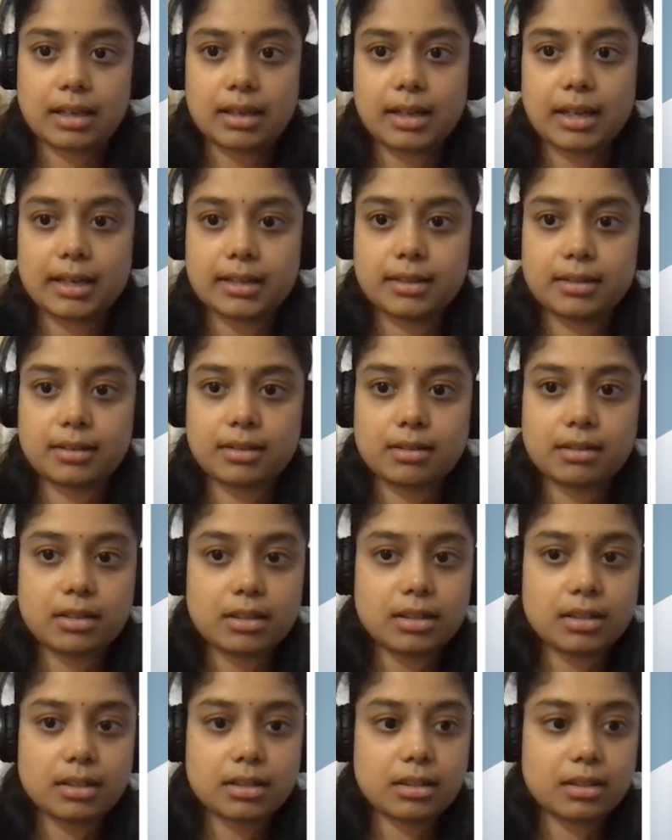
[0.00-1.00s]
yeah, add it
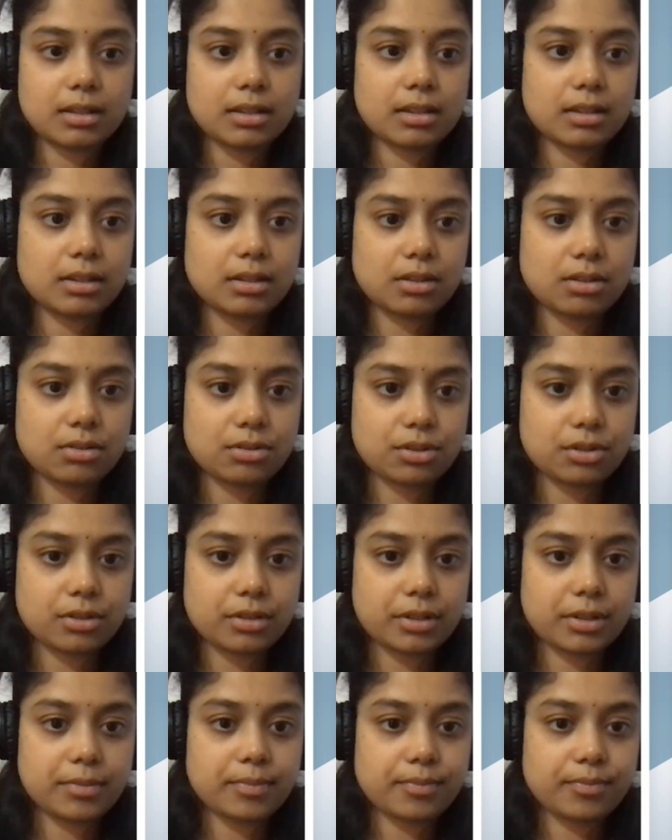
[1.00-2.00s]
here. Oh,
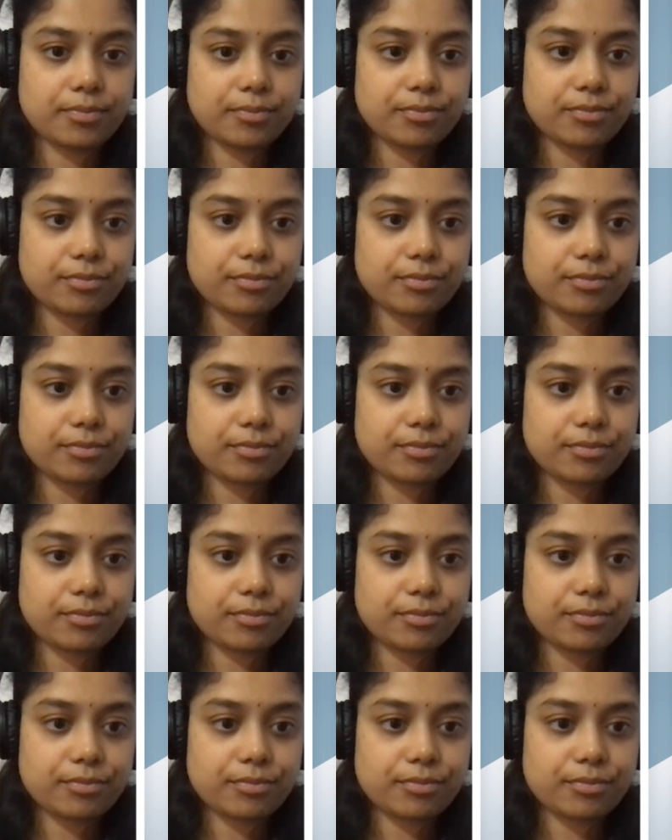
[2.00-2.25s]
sorry,